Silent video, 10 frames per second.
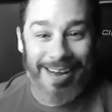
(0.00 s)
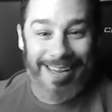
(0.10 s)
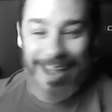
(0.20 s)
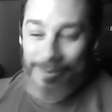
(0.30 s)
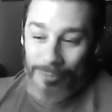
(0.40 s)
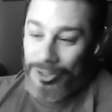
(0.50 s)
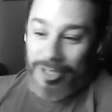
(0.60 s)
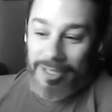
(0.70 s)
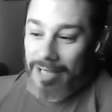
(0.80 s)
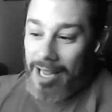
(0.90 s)
it and we're
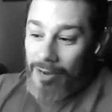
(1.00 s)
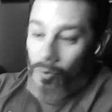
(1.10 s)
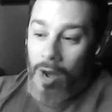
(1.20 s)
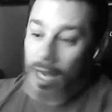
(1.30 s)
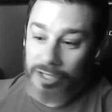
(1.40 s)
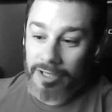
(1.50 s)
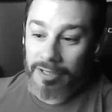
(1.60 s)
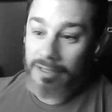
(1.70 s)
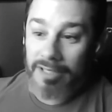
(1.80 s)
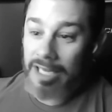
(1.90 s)
just like watching
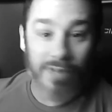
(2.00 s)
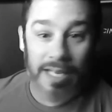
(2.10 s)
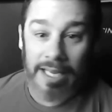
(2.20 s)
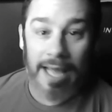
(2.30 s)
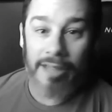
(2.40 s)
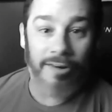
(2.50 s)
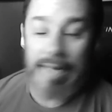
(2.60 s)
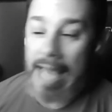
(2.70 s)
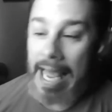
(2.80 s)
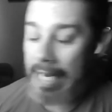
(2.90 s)
TV together and
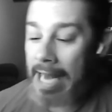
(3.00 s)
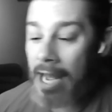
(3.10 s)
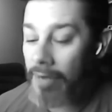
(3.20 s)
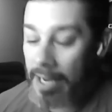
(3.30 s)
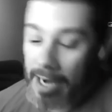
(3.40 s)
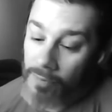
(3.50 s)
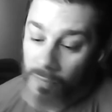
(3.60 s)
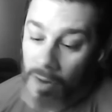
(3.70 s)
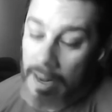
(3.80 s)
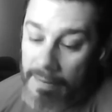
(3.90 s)
hanging out, and I
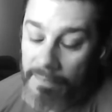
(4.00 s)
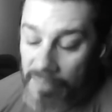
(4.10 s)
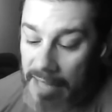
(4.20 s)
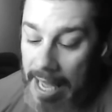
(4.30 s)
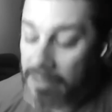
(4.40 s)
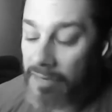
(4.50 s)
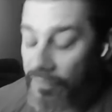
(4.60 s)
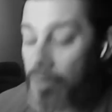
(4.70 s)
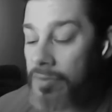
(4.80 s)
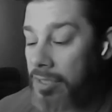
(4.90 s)
want that to
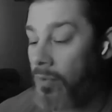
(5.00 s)
feel this